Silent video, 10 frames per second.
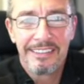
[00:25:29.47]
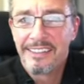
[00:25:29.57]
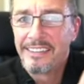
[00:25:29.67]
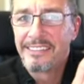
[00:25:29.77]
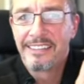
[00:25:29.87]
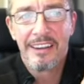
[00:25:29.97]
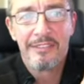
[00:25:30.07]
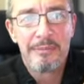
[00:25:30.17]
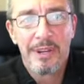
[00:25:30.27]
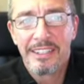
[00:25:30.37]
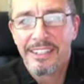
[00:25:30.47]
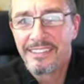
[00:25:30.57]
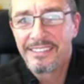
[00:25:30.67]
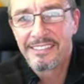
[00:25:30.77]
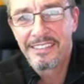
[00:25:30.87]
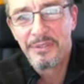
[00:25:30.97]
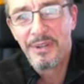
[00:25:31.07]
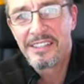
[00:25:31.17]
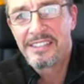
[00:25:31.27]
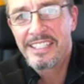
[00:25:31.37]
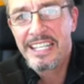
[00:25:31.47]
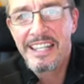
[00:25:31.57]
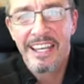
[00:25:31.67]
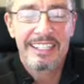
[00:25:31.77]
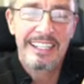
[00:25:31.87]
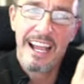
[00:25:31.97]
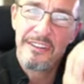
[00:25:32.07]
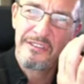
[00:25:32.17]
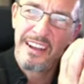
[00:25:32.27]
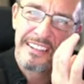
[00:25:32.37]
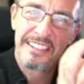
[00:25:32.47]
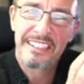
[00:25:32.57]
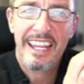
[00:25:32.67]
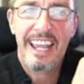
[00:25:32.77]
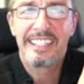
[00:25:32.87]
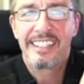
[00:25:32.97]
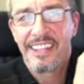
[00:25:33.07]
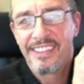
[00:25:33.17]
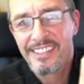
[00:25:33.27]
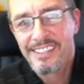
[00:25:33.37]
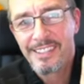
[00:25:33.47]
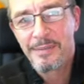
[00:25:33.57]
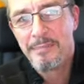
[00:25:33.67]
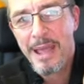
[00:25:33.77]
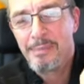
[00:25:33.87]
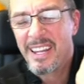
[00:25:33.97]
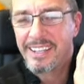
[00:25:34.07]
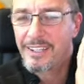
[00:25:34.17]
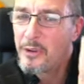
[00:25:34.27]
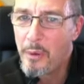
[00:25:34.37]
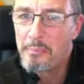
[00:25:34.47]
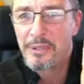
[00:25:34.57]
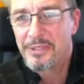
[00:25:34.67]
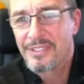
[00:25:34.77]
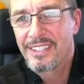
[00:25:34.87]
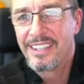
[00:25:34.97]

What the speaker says: and everybody who has seen that kind of understands that this is a map like a compass,